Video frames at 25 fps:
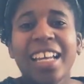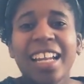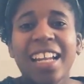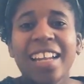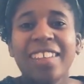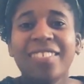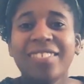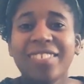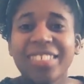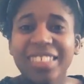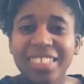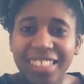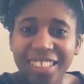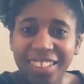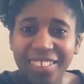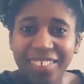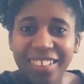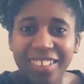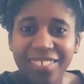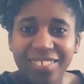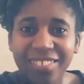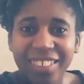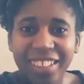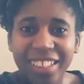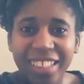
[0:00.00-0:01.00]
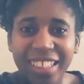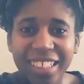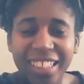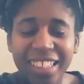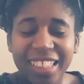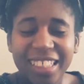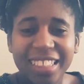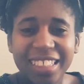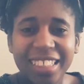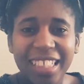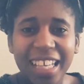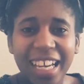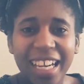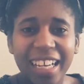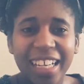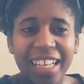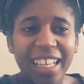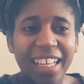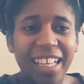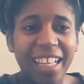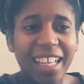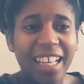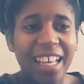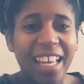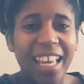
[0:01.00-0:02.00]
I'm so very
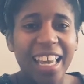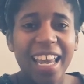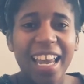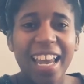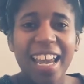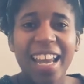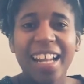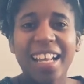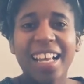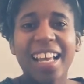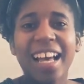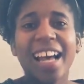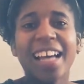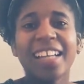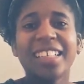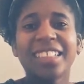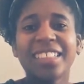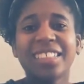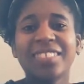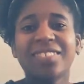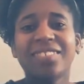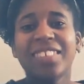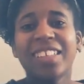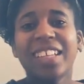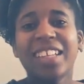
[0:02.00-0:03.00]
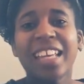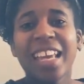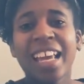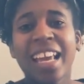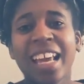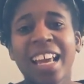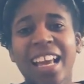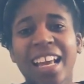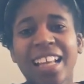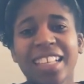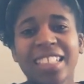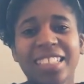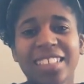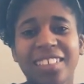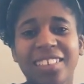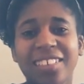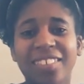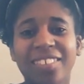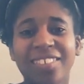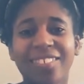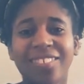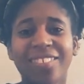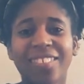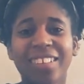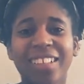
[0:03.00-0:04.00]
excited, and God is winning.
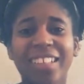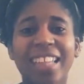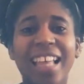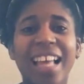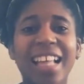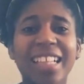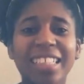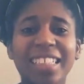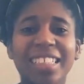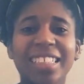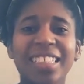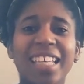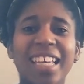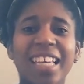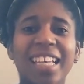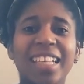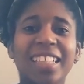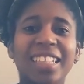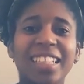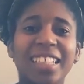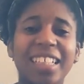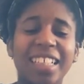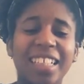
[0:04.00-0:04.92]
So with that said,